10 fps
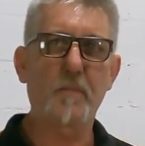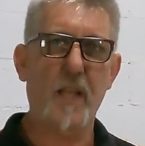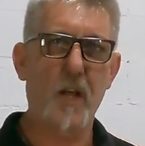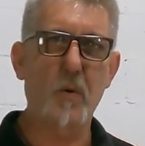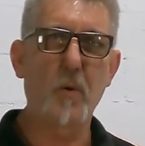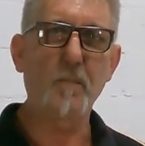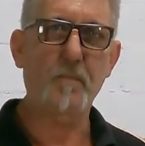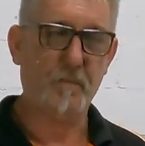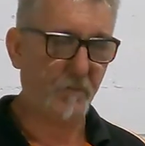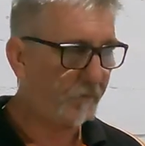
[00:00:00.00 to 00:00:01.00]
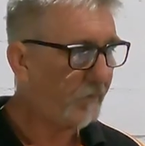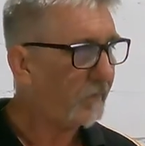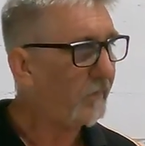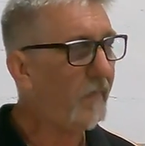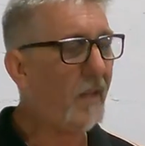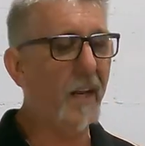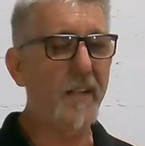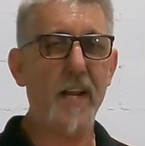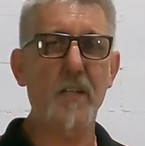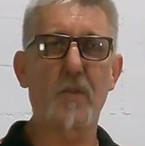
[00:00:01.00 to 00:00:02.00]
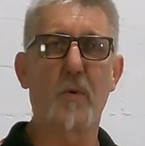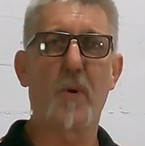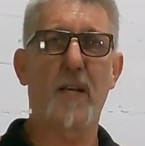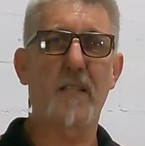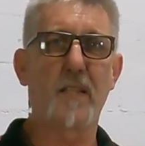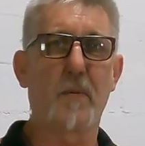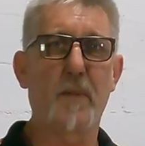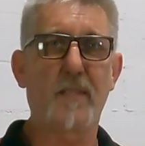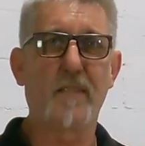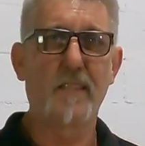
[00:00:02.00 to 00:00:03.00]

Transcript: at all. And that is always a little bit,